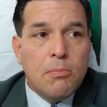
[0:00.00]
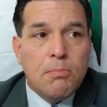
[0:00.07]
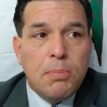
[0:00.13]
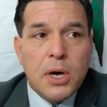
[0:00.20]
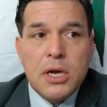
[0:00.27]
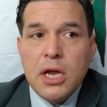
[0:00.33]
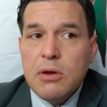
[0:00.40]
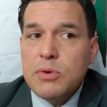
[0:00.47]

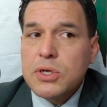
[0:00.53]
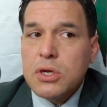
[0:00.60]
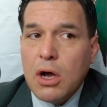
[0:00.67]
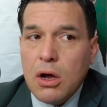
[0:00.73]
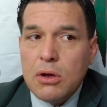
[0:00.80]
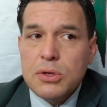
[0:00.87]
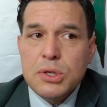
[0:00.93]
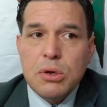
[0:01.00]
but he was
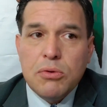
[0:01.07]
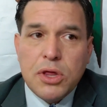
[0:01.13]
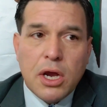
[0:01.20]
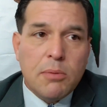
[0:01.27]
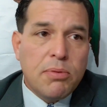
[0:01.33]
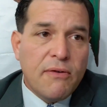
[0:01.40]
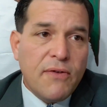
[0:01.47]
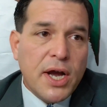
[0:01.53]
also
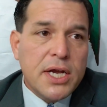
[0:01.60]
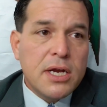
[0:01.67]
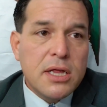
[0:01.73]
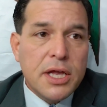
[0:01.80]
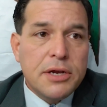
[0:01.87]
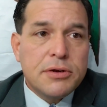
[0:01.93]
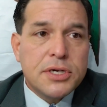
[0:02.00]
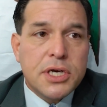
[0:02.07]
there providing
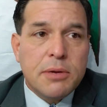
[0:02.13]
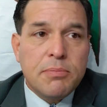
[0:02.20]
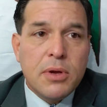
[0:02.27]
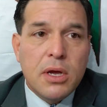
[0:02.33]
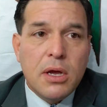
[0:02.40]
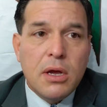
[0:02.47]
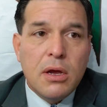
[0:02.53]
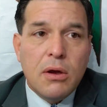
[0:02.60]
leadership
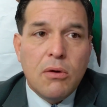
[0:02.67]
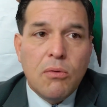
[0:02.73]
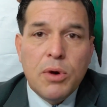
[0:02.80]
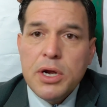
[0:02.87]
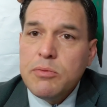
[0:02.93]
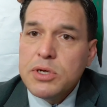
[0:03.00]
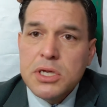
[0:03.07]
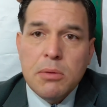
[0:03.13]

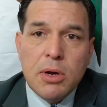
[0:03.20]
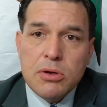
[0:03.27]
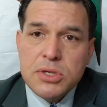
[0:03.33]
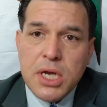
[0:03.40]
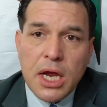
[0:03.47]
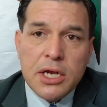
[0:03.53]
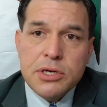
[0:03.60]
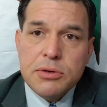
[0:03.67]
when it was the
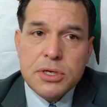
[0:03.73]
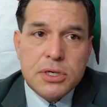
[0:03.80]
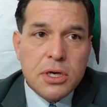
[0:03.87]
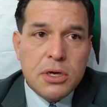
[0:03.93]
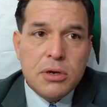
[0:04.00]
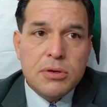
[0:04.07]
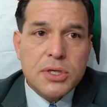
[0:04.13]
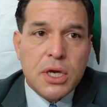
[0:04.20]
most dangerous
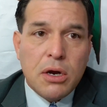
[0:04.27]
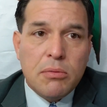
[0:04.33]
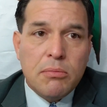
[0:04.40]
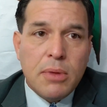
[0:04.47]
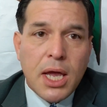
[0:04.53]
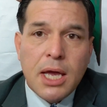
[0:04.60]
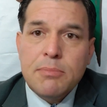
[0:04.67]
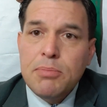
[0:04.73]
to do so
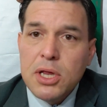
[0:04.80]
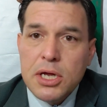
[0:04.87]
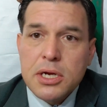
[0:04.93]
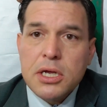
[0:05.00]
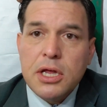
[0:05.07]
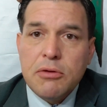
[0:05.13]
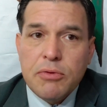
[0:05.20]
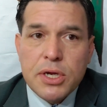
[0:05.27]
and
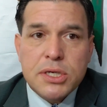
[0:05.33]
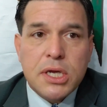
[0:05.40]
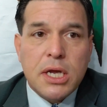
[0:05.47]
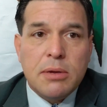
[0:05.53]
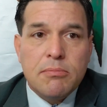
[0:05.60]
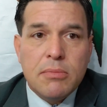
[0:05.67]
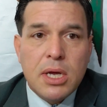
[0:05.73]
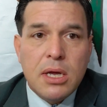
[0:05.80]
politically
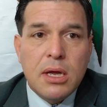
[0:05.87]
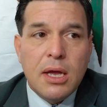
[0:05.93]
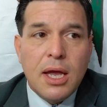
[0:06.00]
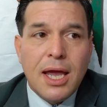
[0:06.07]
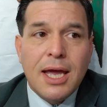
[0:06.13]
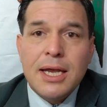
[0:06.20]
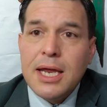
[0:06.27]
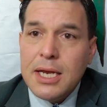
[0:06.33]
risky,
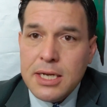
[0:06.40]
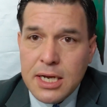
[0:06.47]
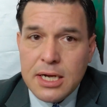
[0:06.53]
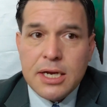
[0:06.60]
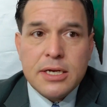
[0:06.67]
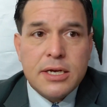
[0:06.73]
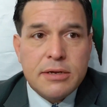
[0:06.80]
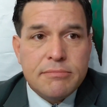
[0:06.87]
and he
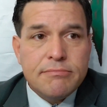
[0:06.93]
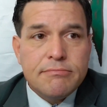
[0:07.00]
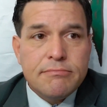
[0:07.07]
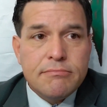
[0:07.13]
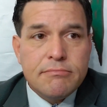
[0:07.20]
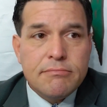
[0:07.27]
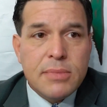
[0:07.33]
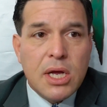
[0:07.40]
did it.
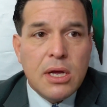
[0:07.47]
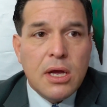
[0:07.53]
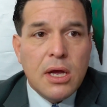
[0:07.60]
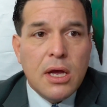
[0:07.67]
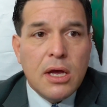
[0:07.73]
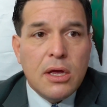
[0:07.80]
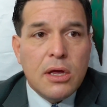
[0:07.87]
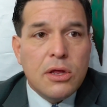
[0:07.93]

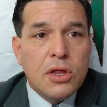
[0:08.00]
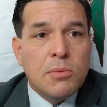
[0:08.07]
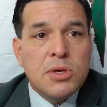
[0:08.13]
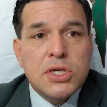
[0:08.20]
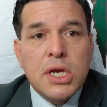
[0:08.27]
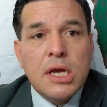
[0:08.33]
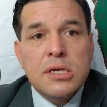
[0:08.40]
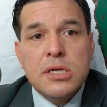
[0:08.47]
The
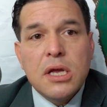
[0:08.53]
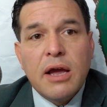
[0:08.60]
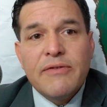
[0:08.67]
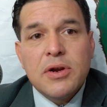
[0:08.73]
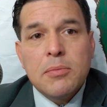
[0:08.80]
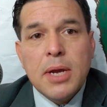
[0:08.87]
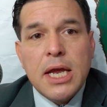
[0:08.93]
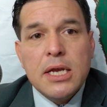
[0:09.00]
mistakes the
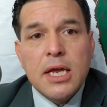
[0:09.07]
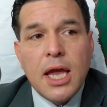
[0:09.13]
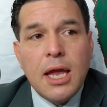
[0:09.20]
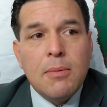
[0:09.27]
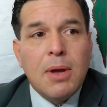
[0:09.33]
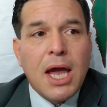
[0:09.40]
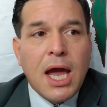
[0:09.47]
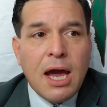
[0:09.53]
governor made
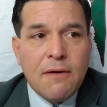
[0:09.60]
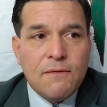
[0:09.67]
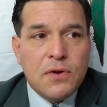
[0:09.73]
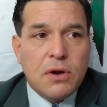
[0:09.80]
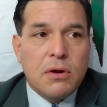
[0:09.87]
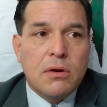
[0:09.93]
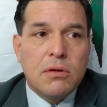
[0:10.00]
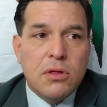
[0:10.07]
came
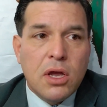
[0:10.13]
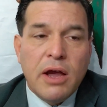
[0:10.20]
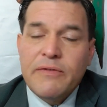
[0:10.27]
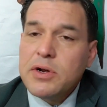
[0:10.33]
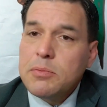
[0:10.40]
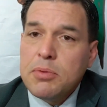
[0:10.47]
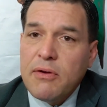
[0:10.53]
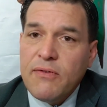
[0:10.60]
after the
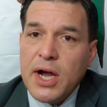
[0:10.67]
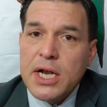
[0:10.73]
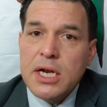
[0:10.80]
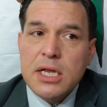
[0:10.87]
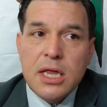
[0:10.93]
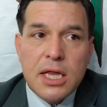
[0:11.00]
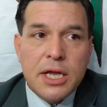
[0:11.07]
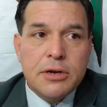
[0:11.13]
governor
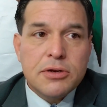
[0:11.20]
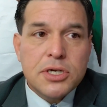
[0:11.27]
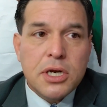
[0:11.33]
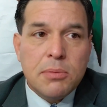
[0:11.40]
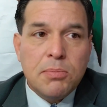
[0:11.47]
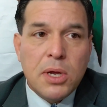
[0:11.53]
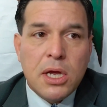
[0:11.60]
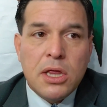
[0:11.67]
provided
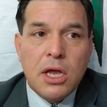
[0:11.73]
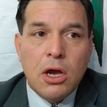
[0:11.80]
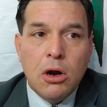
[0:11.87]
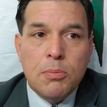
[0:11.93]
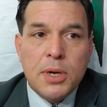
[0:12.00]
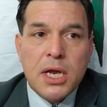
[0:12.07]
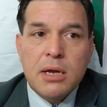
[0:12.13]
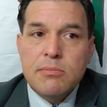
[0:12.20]
leadership in the
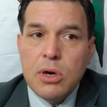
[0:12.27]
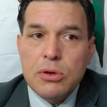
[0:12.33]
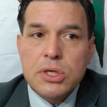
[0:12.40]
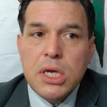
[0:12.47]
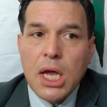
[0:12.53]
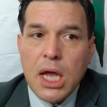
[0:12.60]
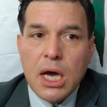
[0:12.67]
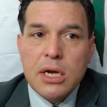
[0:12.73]
opening and most
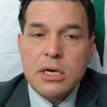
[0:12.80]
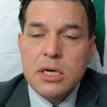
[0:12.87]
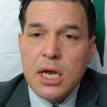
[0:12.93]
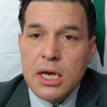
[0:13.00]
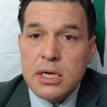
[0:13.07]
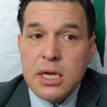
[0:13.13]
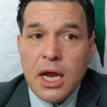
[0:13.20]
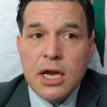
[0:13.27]
chaotic
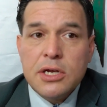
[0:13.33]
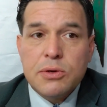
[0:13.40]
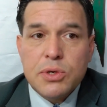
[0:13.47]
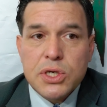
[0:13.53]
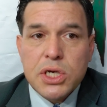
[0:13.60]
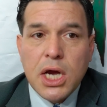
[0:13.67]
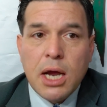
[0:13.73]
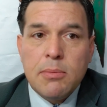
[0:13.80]
and
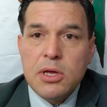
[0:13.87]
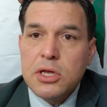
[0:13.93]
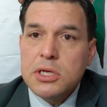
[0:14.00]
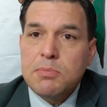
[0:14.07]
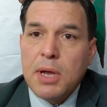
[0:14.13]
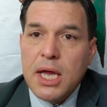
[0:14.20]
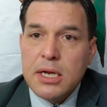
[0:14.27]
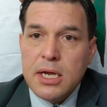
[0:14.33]
dangerous time of this
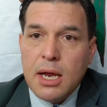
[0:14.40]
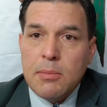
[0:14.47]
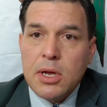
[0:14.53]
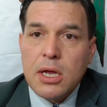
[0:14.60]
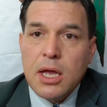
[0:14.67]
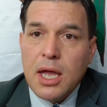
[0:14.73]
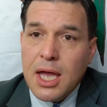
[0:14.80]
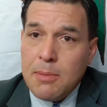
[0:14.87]

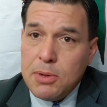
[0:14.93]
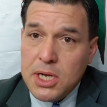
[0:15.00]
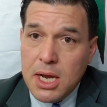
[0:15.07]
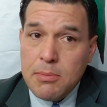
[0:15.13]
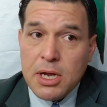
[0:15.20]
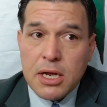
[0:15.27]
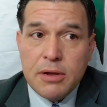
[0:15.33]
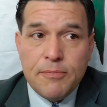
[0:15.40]
pandemic
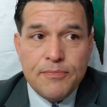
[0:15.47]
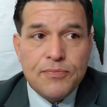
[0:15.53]
epidemic.